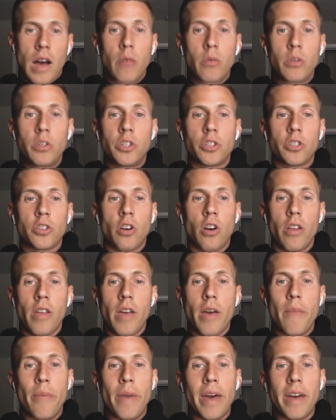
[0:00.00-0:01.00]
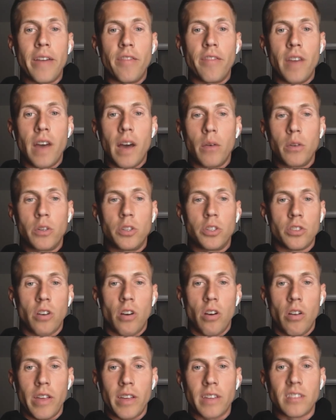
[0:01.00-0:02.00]
I would just call that
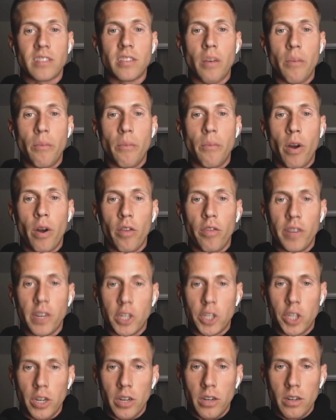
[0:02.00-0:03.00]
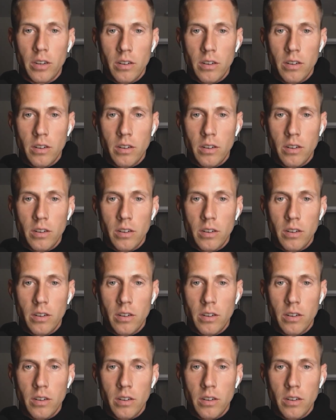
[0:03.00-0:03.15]
subpar fiction.